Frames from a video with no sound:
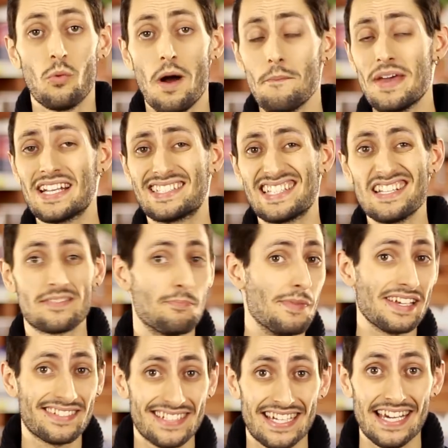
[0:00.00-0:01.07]
what makes these
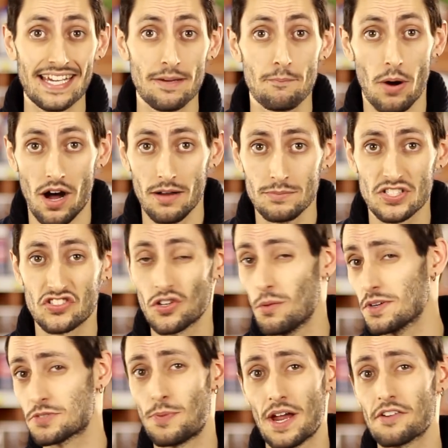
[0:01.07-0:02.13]
MistKing pumps so
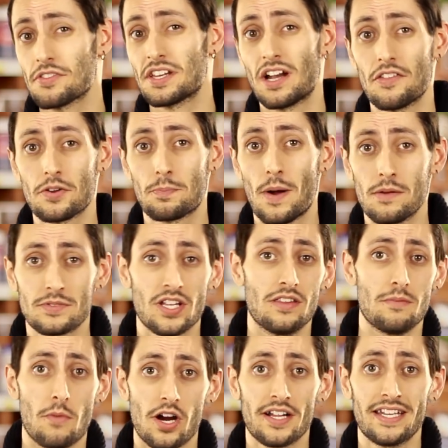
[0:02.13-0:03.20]
much better than other pumps on
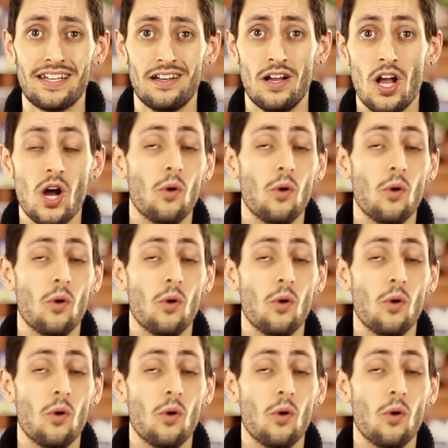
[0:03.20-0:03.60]
the market?